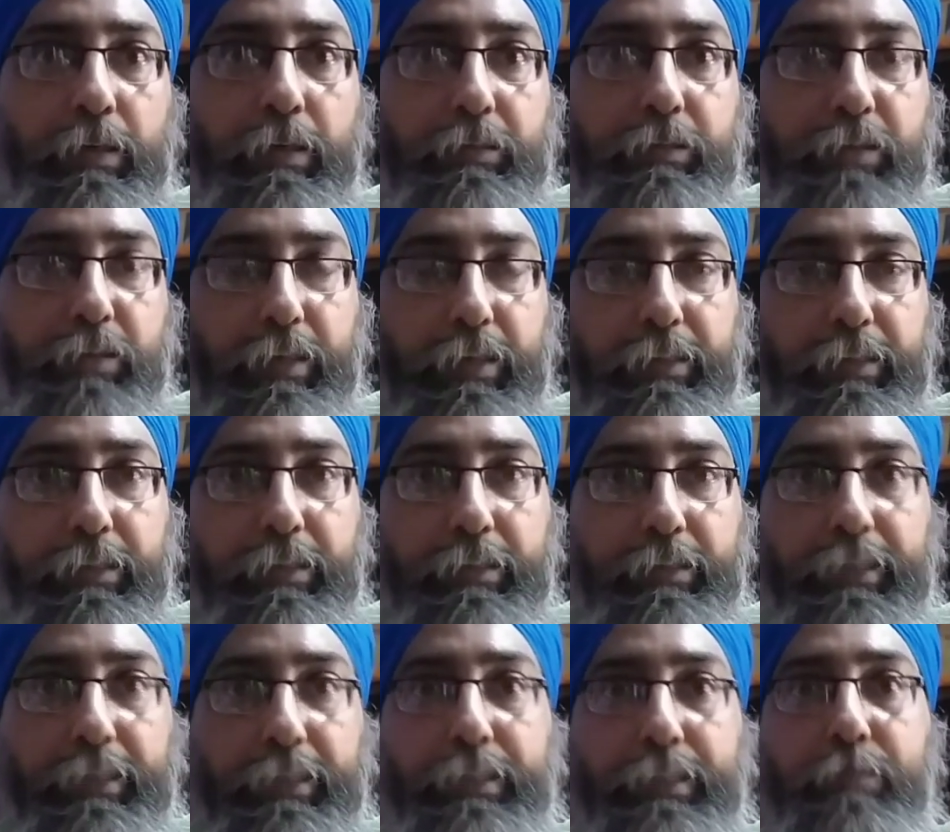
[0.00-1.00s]
China
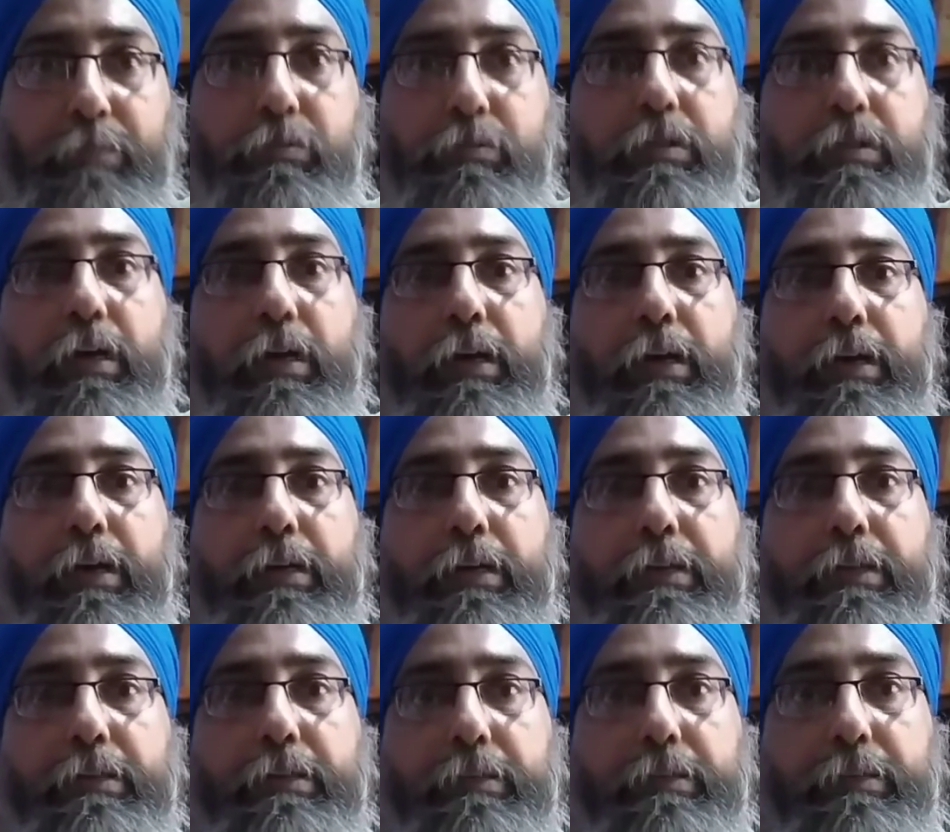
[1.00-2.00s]
claims
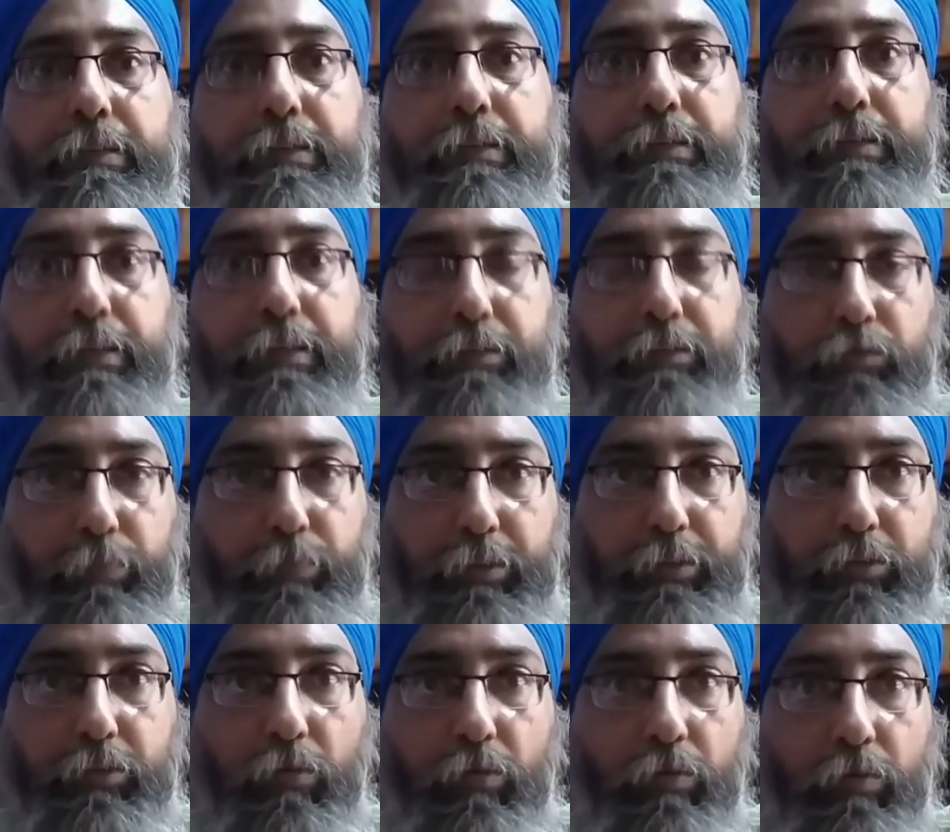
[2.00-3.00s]
to be
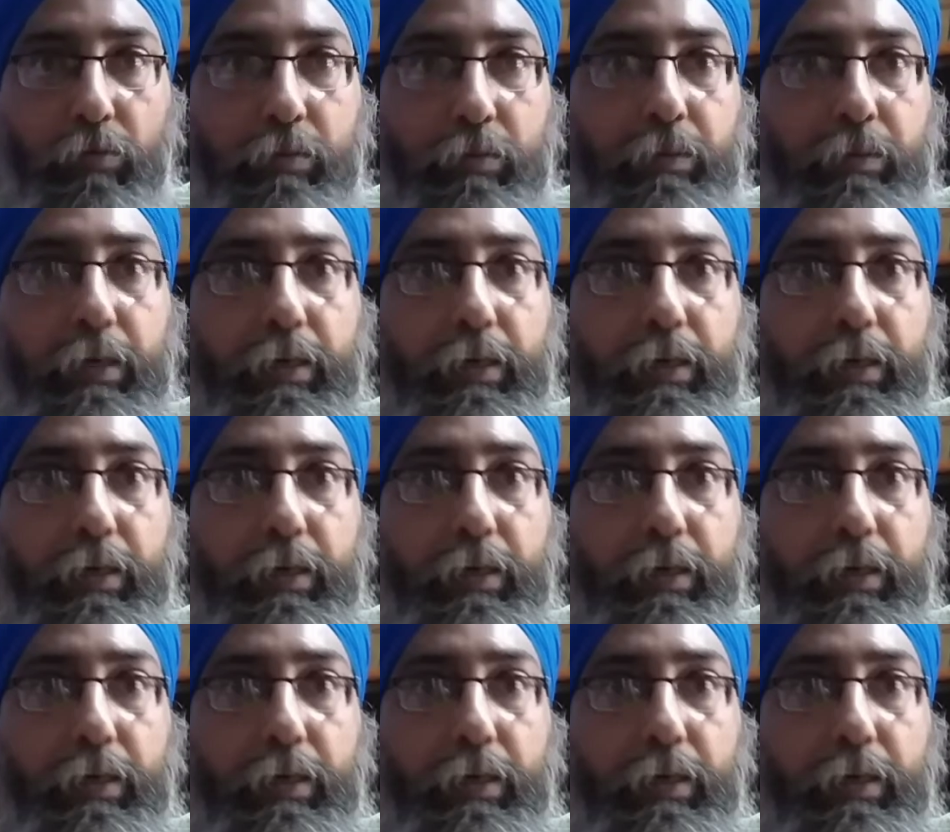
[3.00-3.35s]
its own.